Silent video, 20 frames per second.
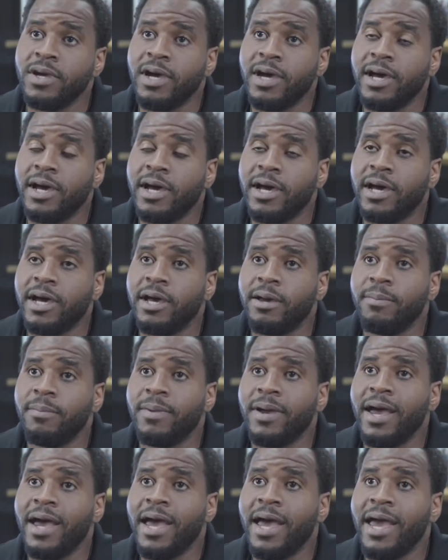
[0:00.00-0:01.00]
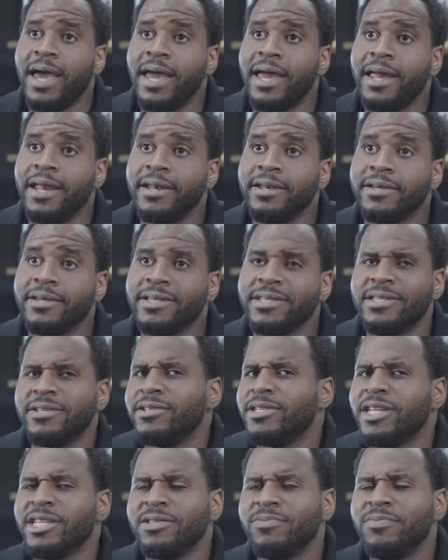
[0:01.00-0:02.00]
And because
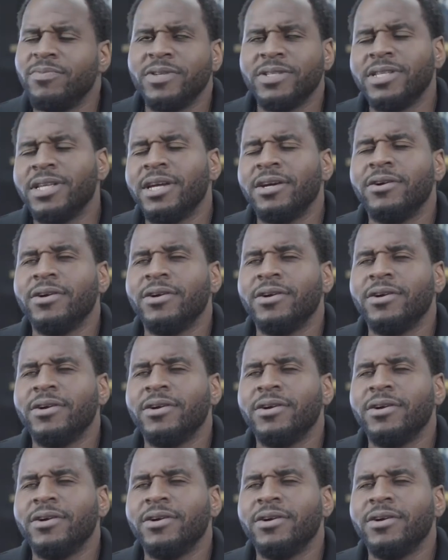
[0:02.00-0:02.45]
it just was like,